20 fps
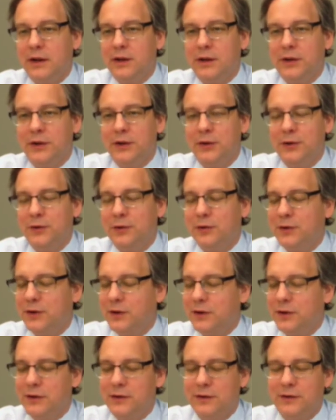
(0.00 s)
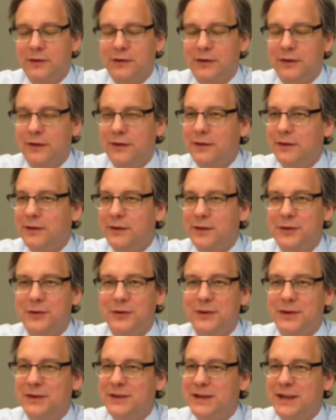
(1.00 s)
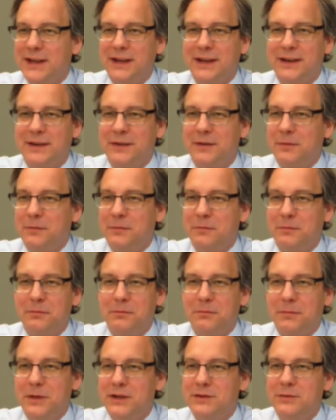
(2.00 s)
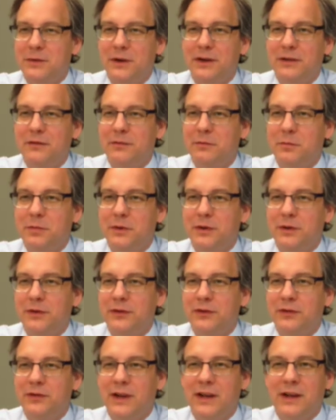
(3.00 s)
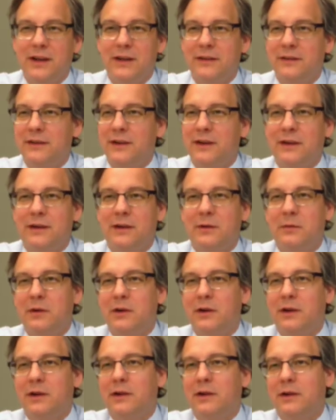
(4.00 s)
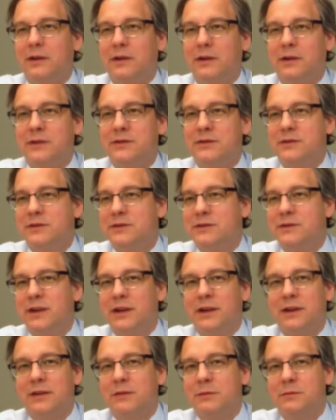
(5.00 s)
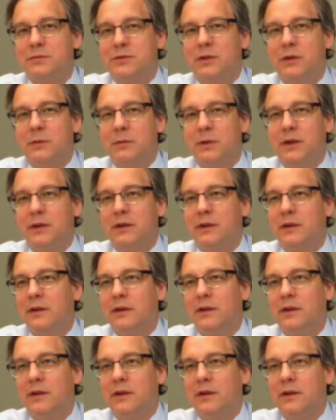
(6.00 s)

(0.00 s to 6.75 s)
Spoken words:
you can take B12 pills and it's not going to work because you're just not going to absorb it.